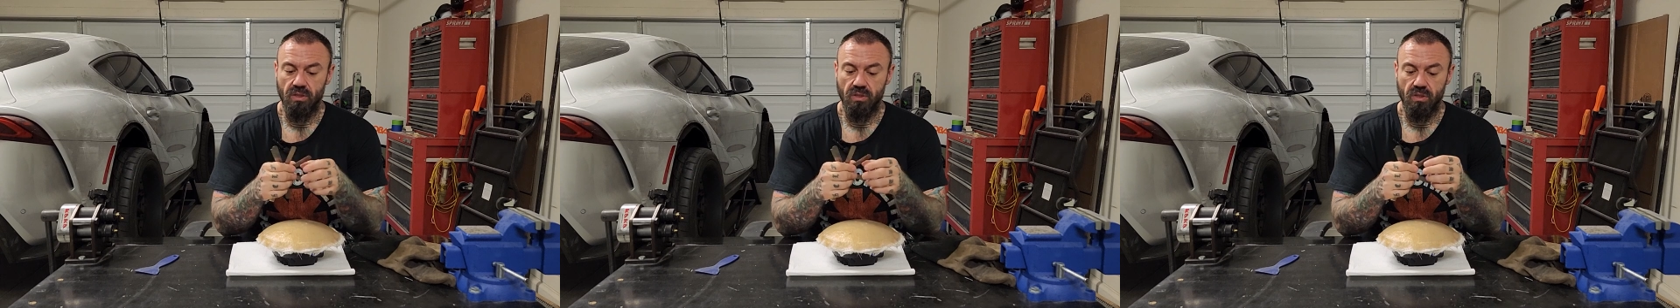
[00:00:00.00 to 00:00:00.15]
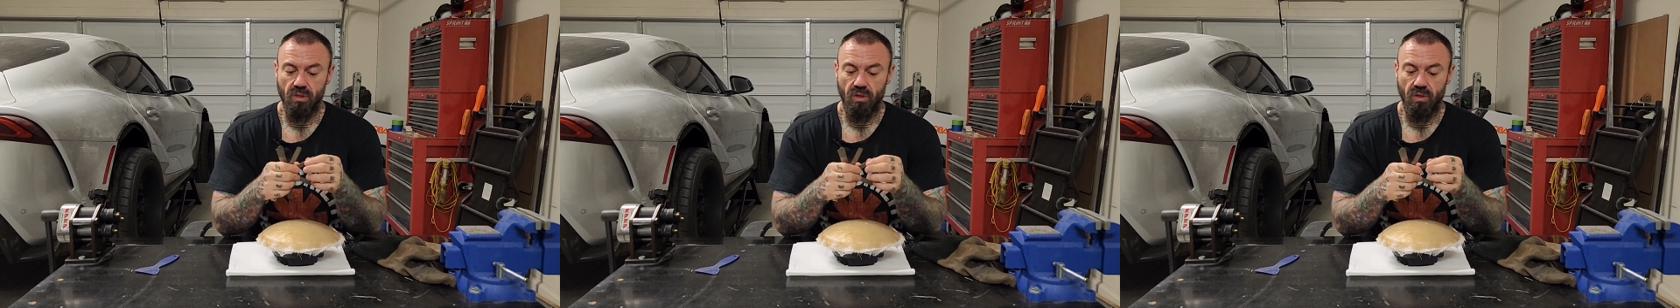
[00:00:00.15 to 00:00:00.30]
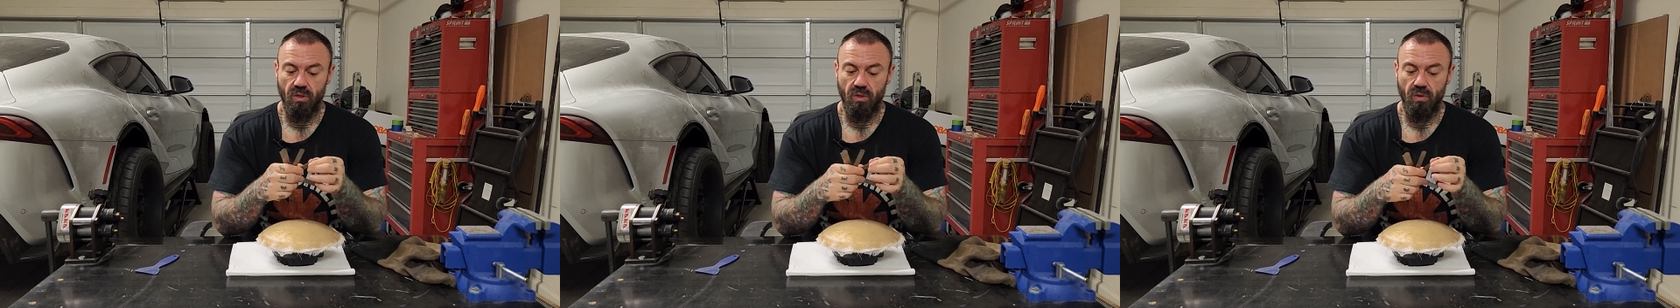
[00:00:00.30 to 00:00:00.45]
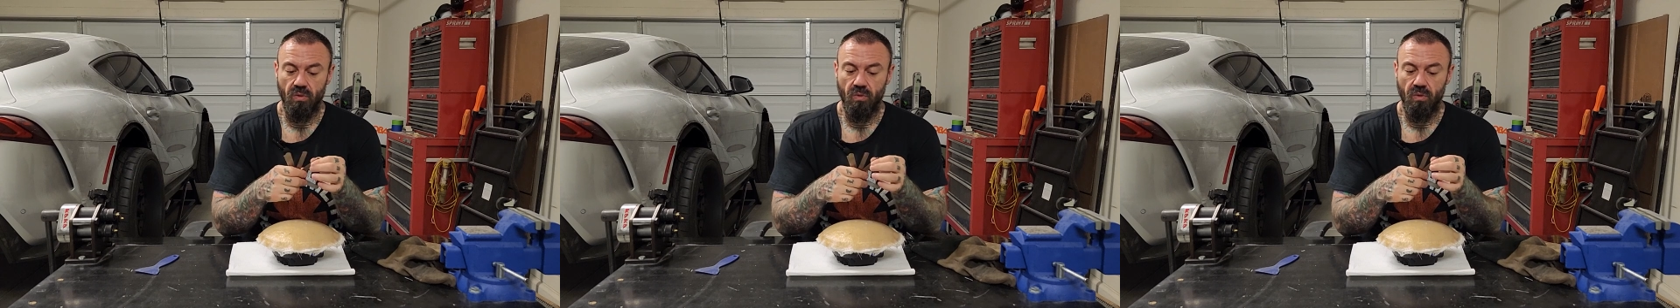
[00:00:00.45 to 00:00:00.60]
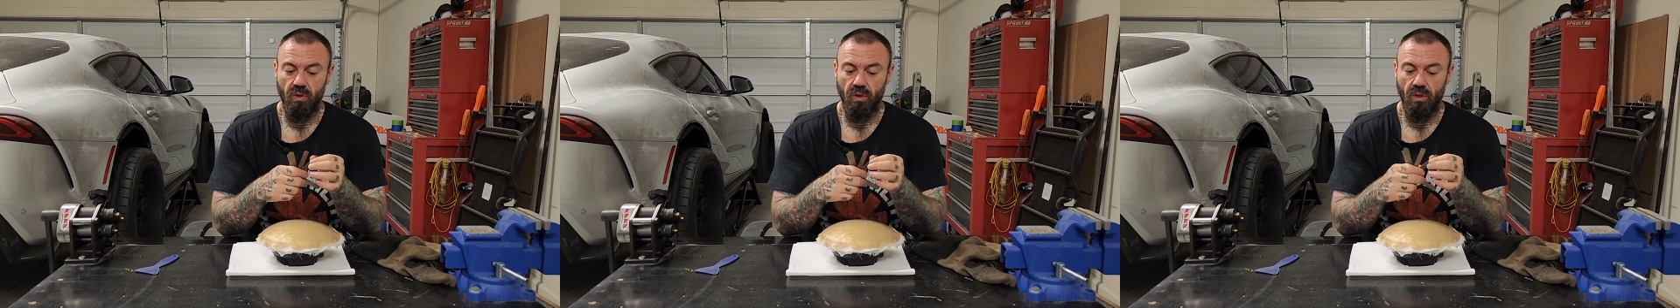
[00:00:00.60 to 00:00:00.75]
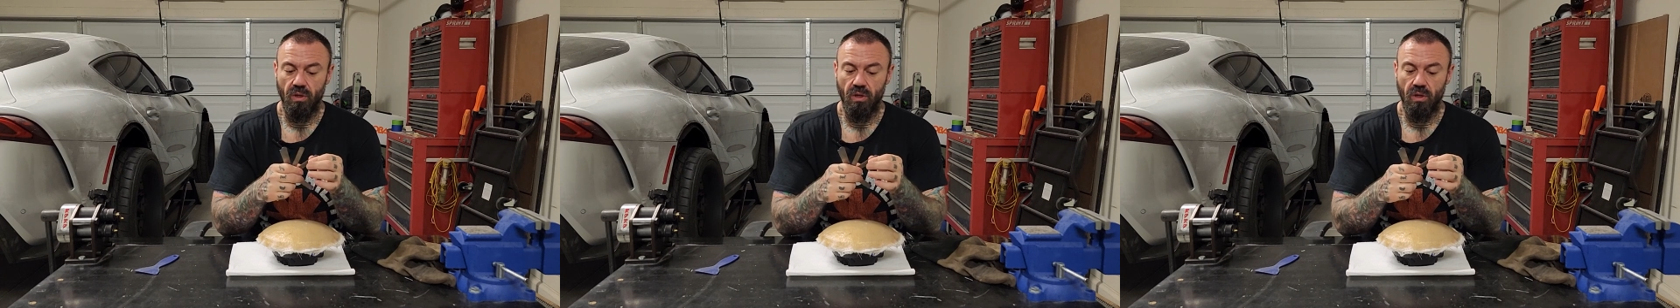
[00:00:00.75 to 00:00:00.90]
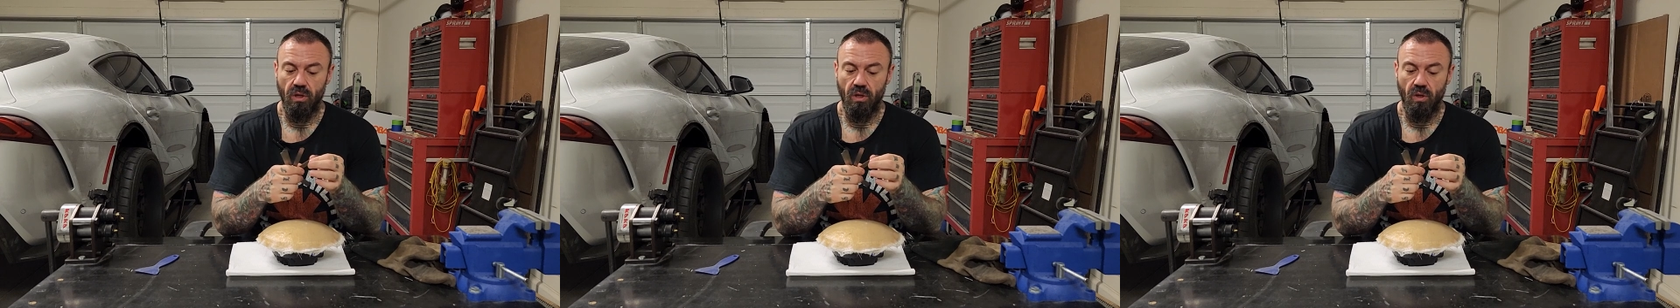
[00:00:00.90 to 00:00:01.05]
So,
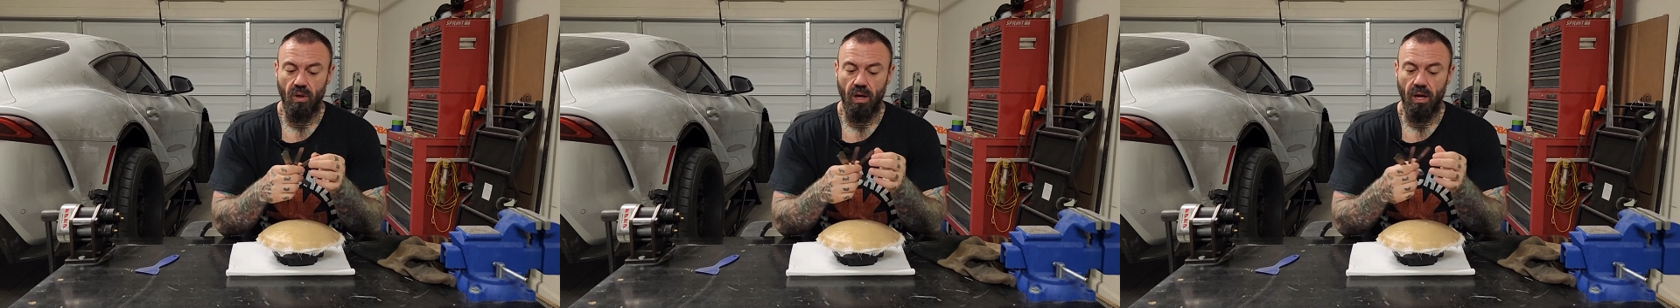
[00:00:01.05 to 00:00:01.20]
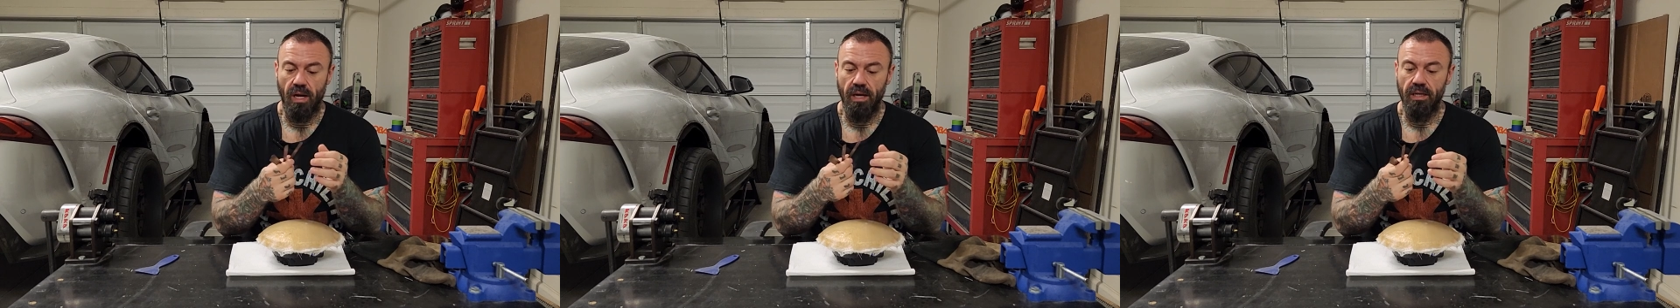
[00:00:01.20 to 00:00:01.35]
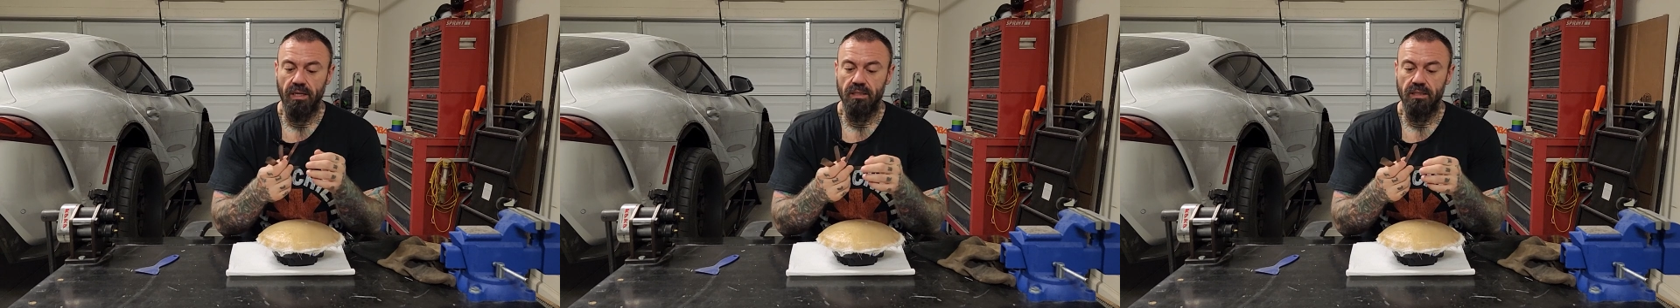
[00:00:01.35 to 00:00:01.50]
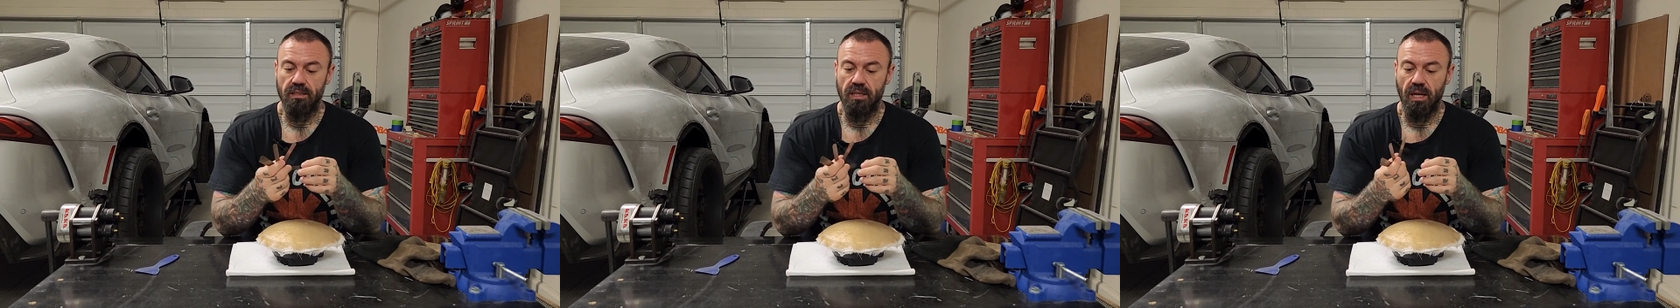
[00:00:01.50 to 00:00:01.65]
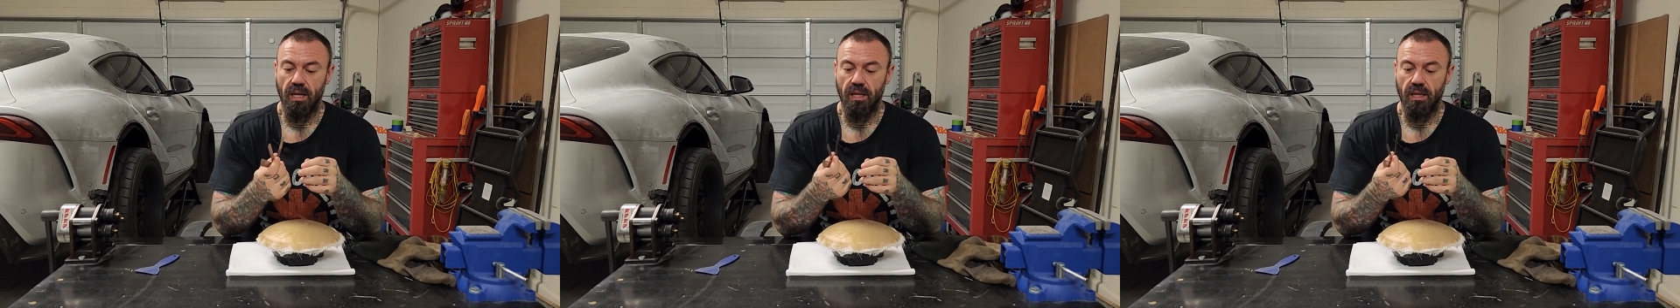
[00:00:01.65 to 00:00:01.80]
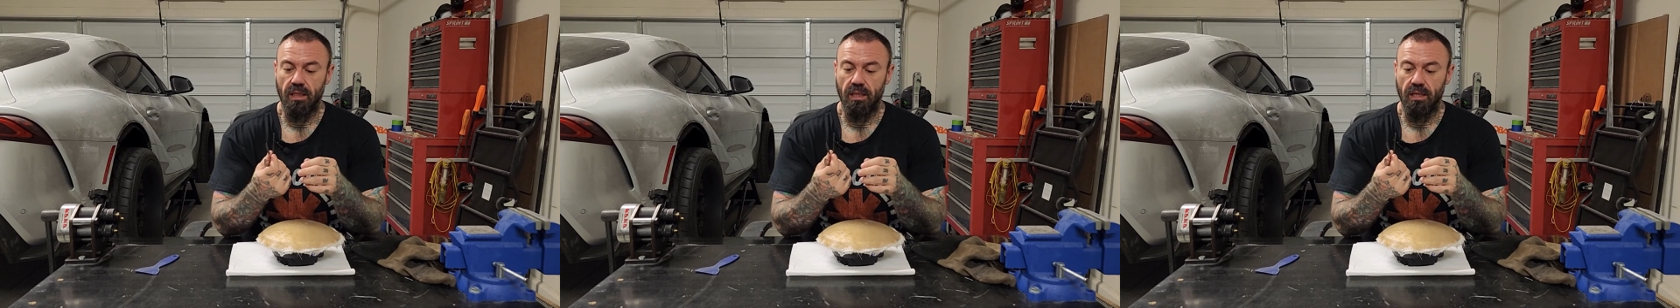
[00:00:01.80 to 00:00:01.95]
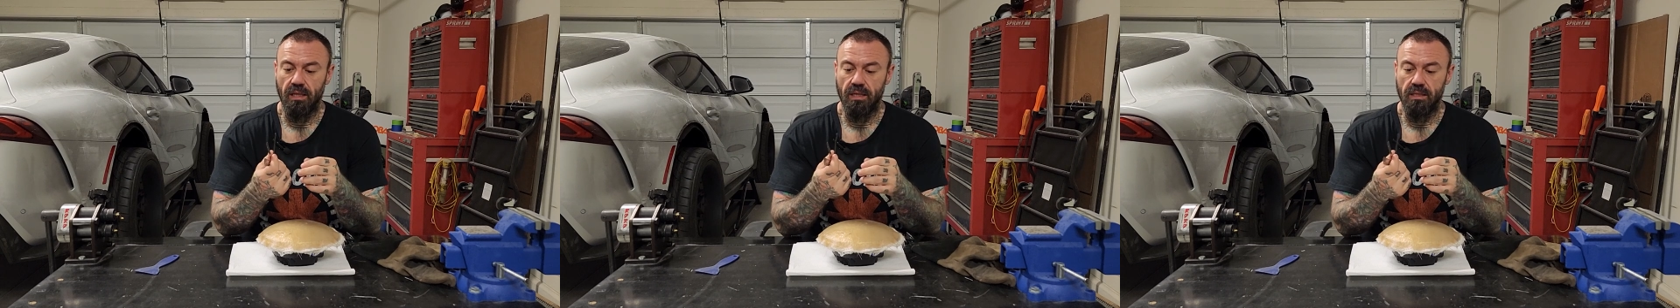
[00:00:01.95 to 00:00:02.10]
you know, I can
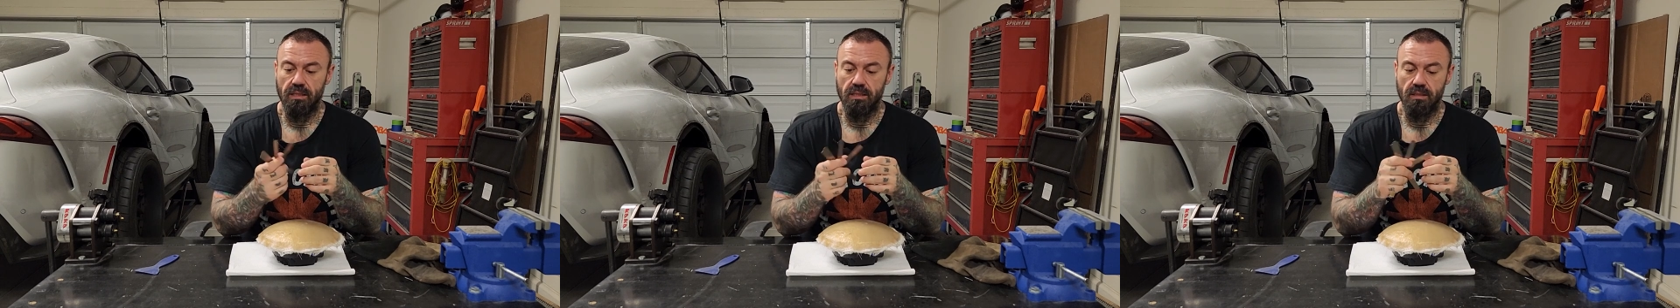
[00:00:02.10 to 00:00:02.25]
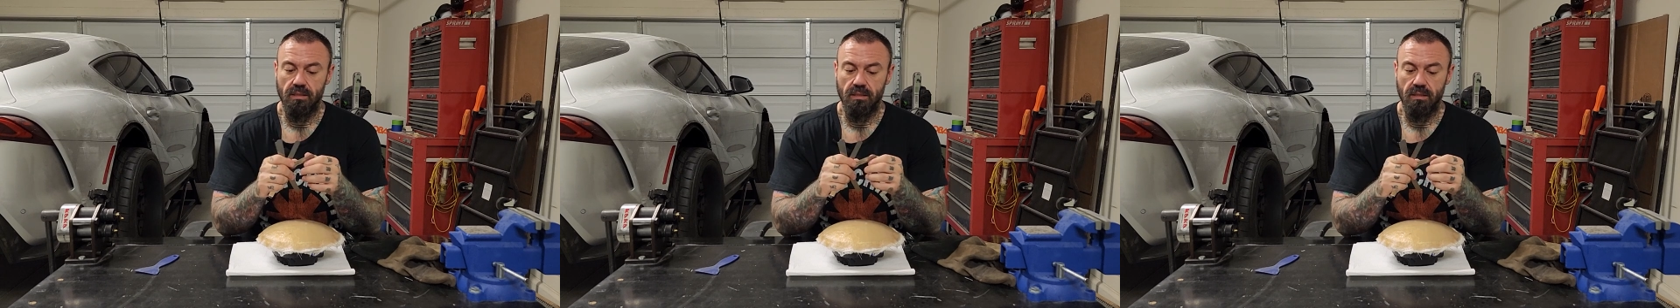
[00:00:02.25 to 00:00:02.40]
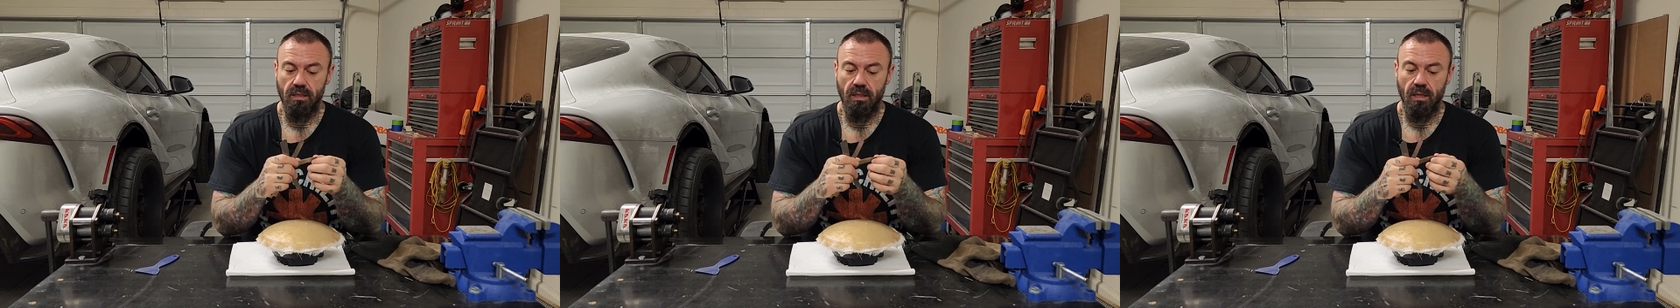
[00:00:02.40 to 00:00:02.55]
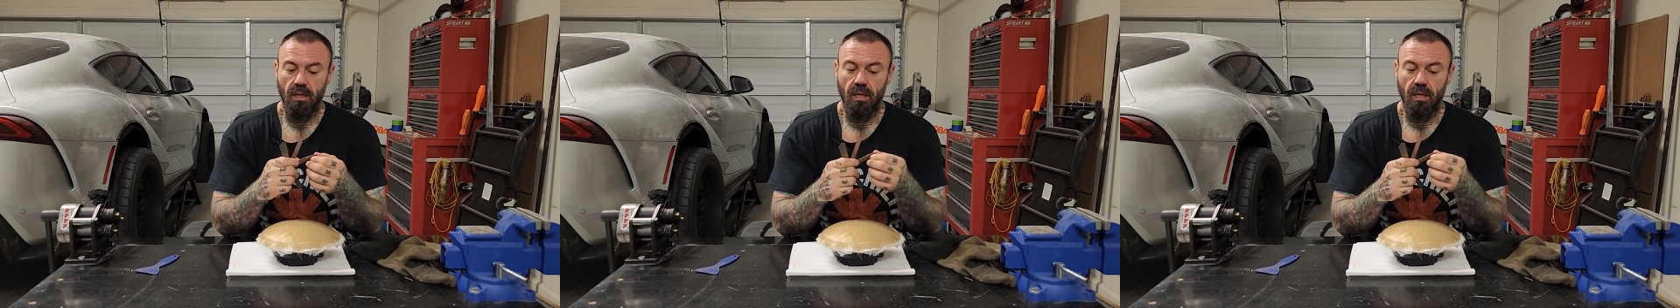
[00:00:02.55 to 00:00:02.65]
take this